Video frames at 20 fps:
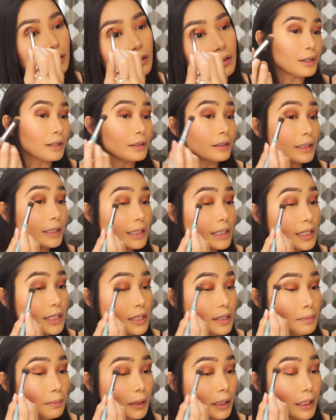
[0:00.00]
Now
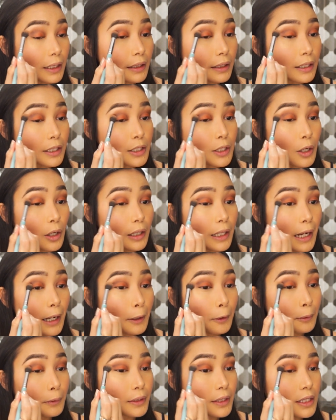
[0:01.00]
let's blend this all
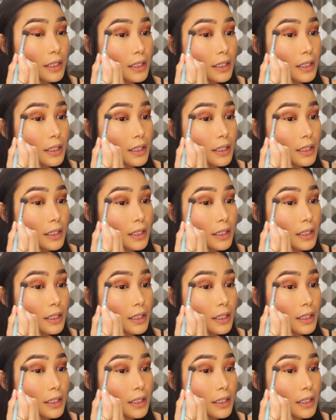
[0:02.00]
out.